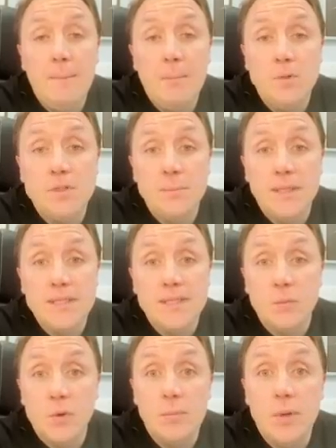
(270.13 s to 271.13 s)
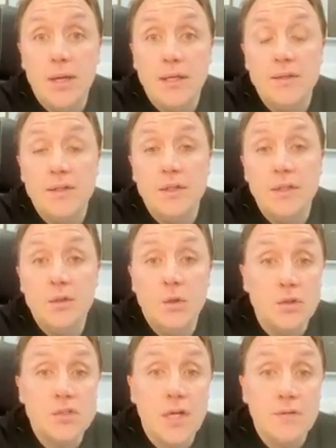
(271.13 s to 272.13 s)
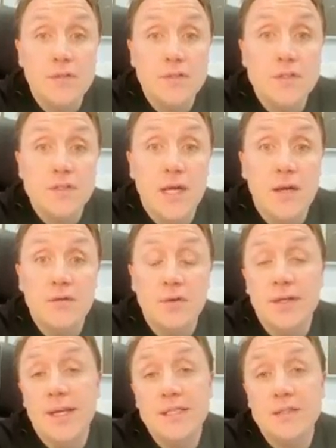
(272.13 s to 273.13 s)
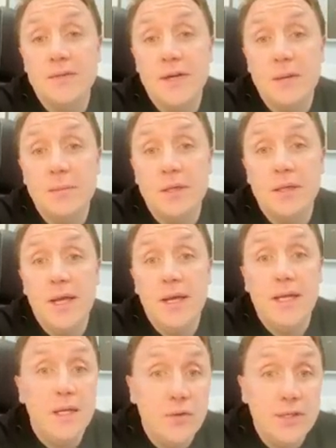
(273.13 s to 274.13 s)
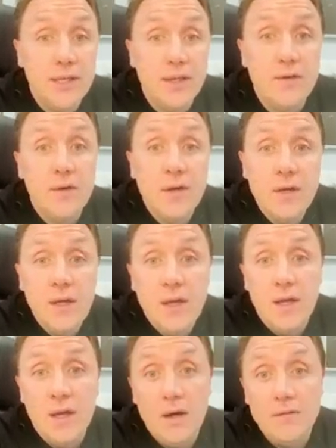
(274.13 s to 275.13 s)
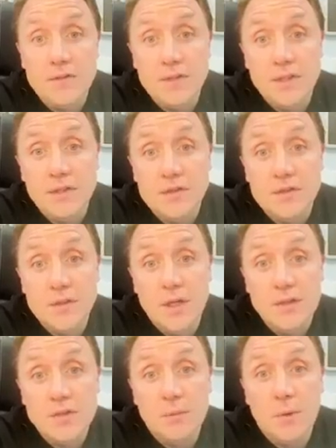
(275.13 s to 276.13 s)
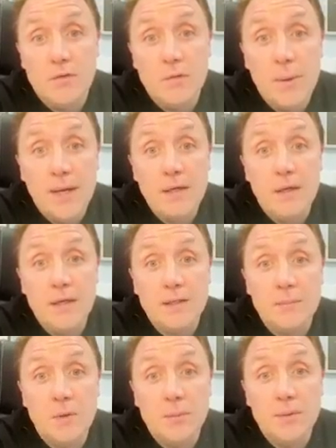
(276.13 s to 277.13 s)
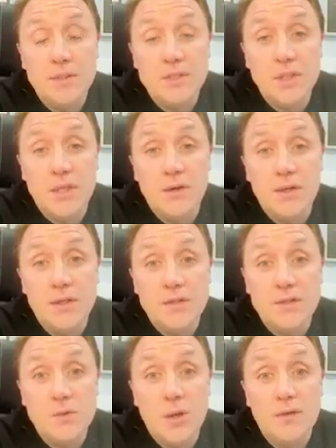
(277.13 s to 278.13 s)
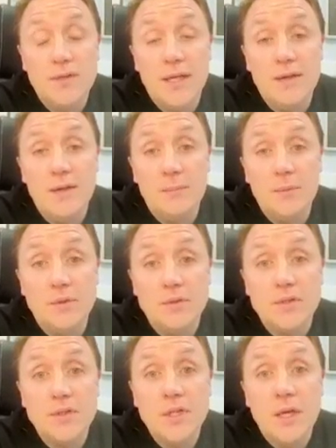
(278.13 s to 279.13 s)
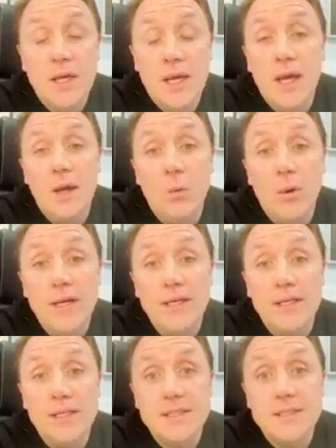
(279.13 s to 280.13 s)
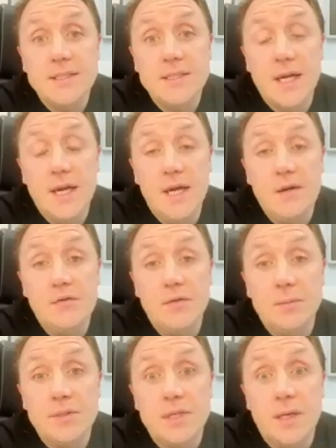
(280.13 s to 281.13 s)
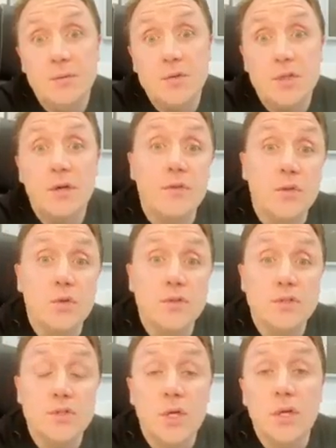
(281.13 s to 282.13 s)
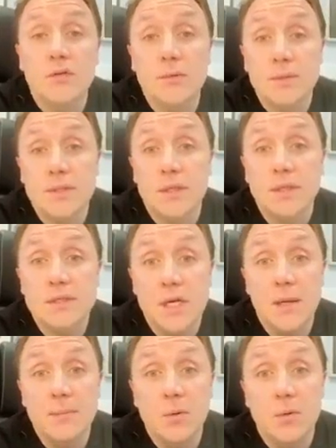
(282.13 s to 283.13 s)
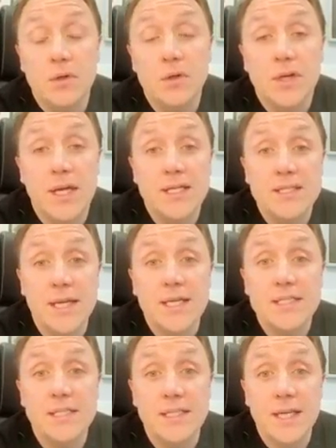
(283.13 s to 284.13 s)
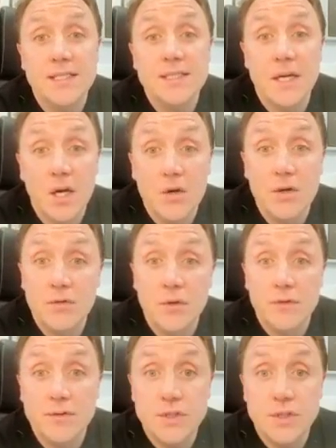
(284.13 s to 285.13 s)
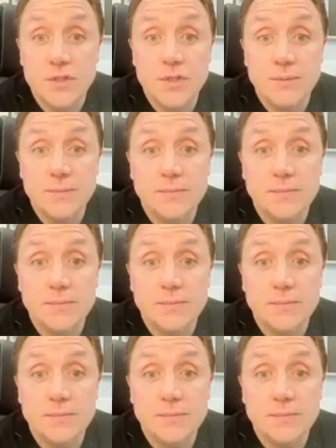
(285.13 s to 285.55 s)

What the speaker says: which means that we're applying to the court's office for the next available hearing date. Obviously there's somewhat of a backlog at the moment, and generally there's a 12 to 18 months waiting list from the time you serve your notice of trial from the time your case actually gets heard in front of a judge.